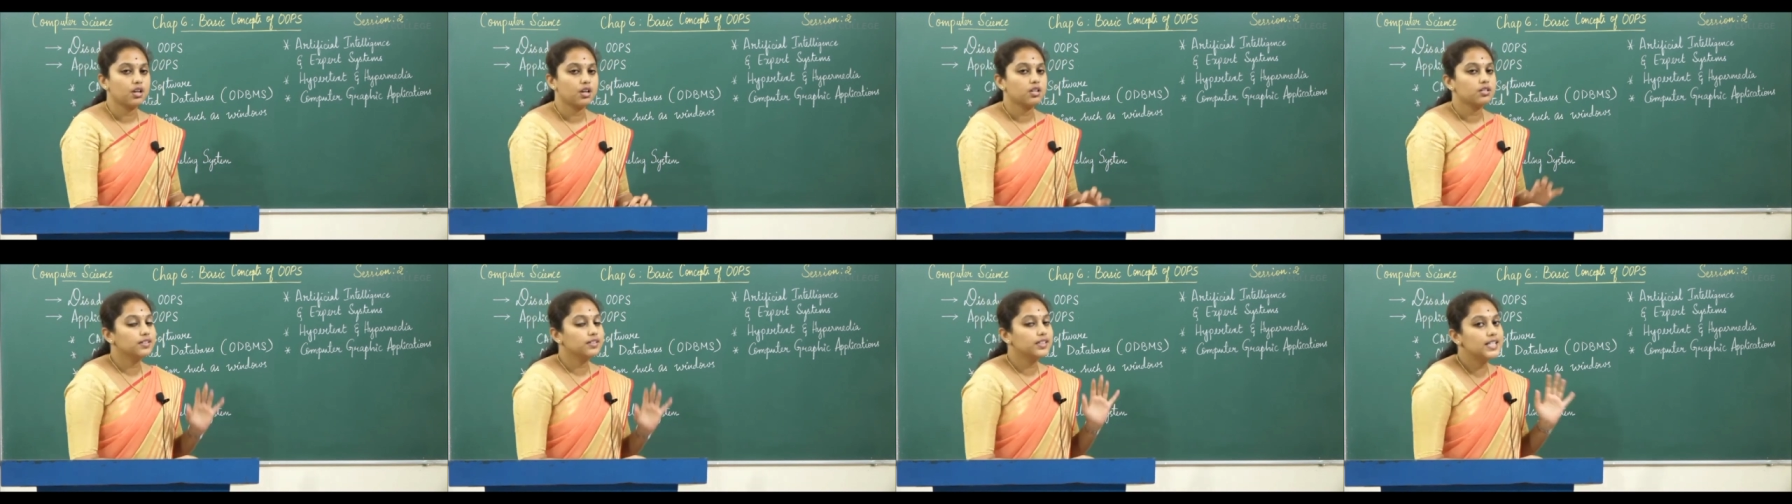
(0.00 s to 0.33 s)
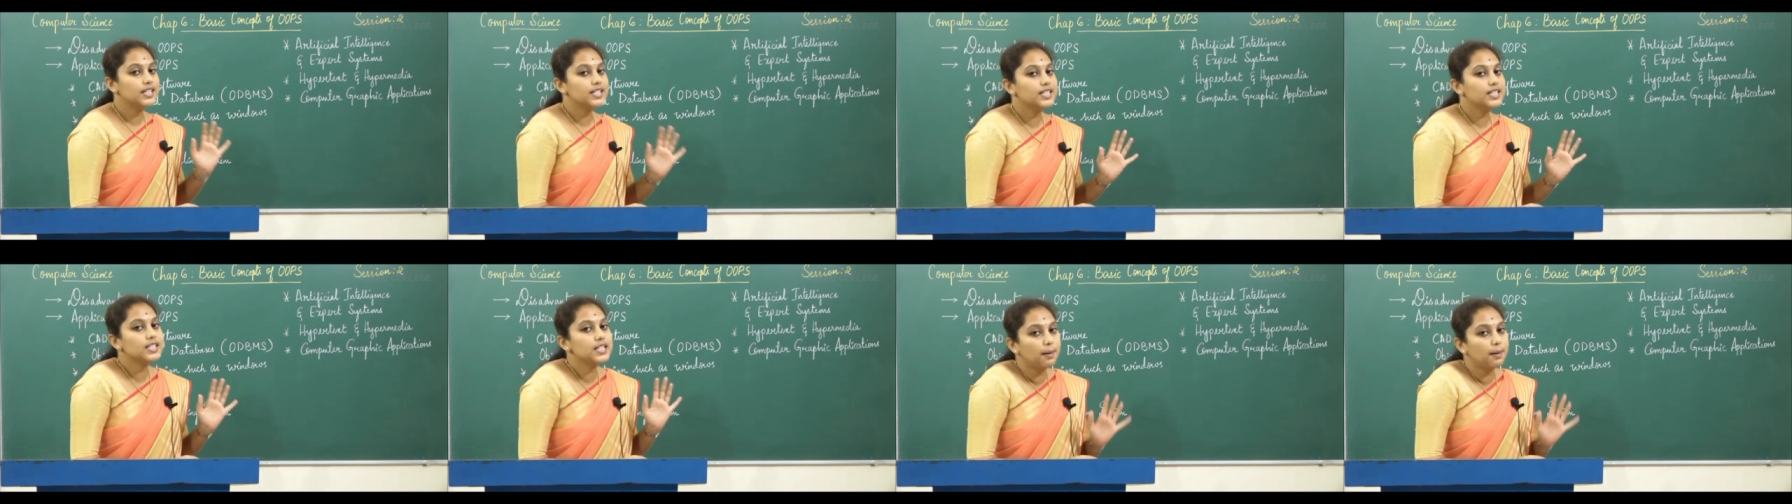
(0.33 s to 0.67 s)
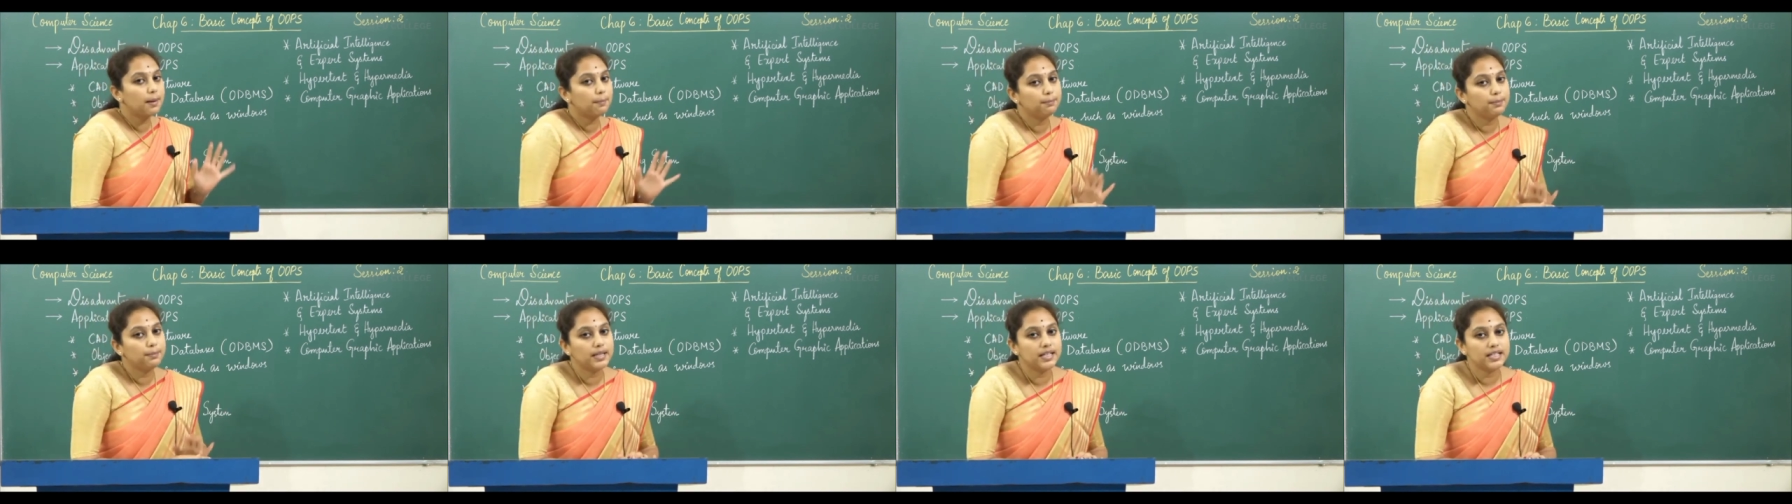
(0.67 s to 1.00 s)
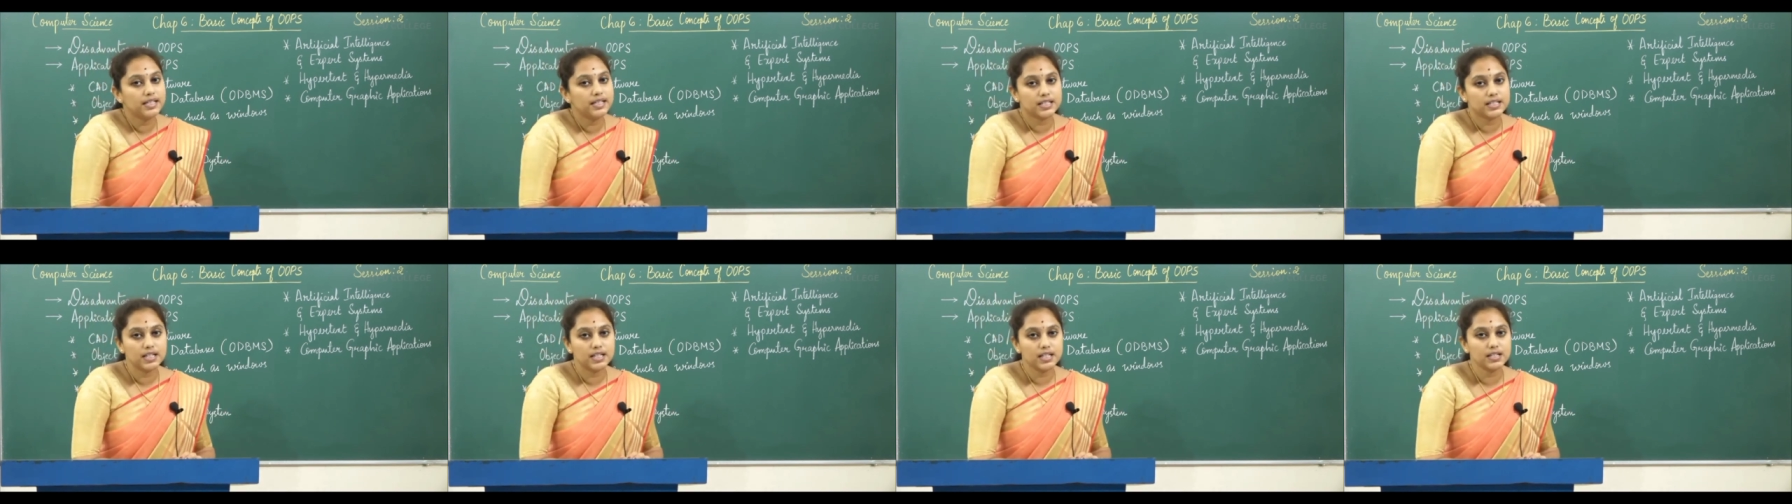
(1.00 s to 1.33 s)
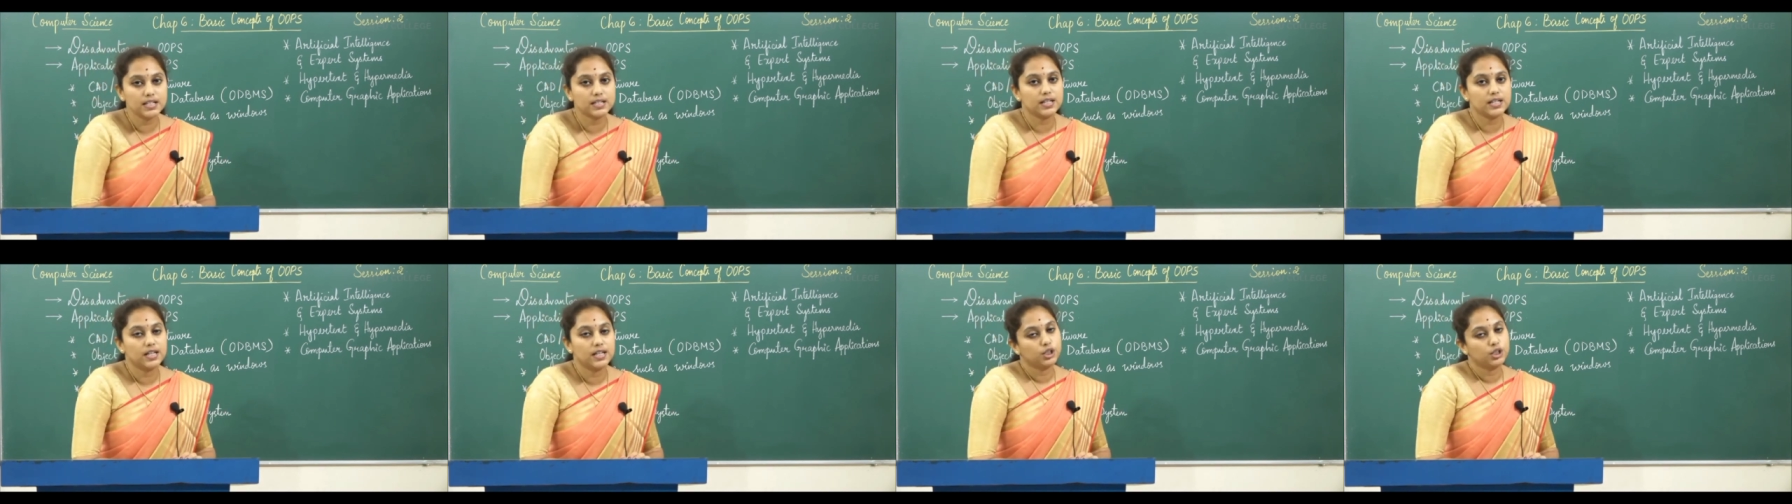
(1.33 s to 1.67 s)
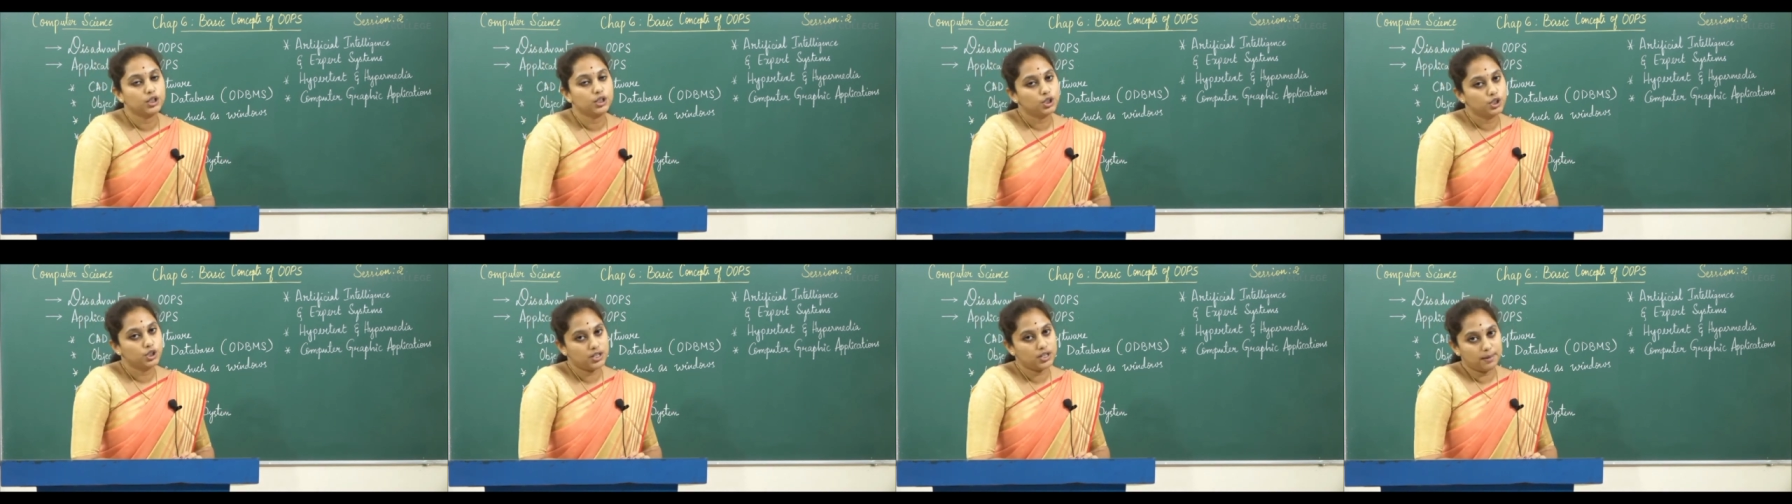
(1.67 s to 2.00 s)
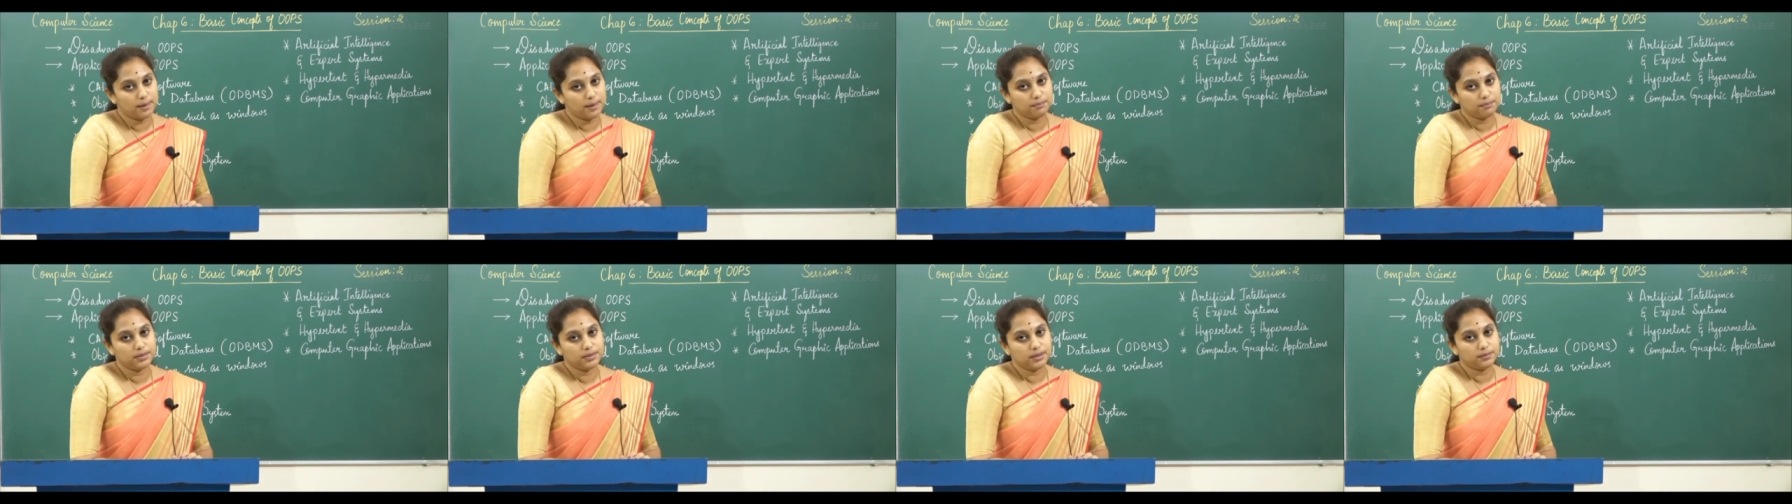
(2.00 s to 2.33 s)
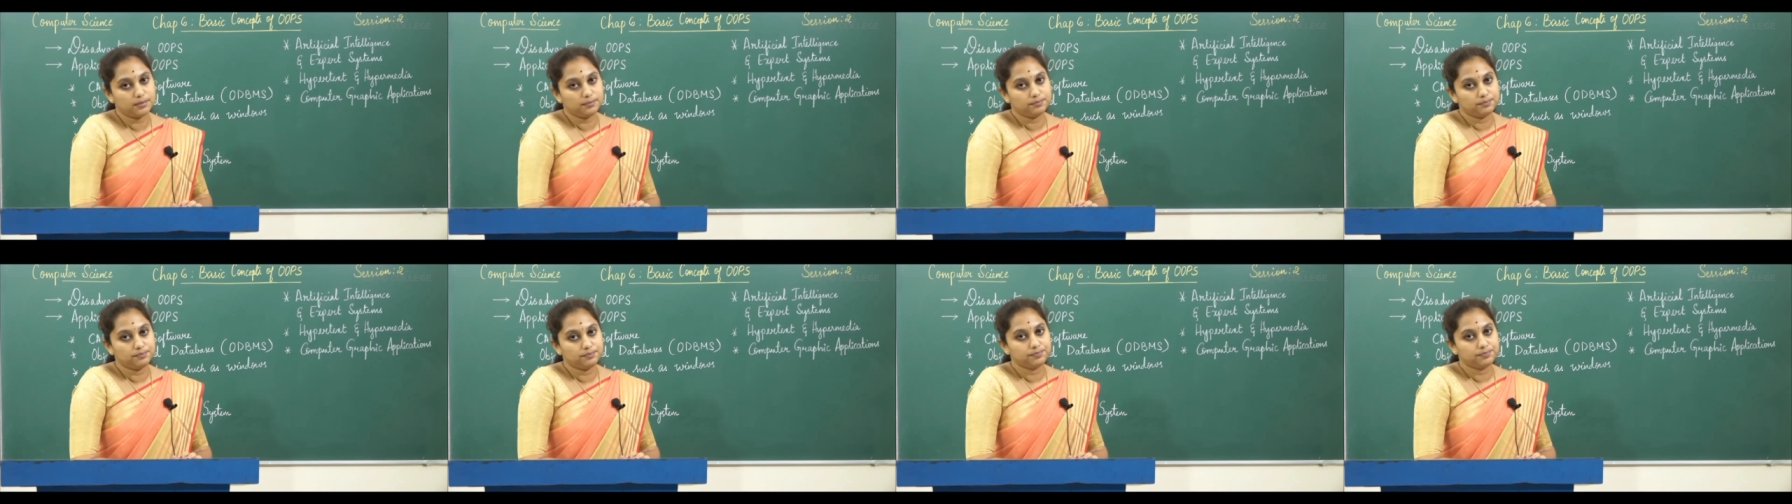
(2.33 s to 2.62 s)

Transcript: So this completes this chapter.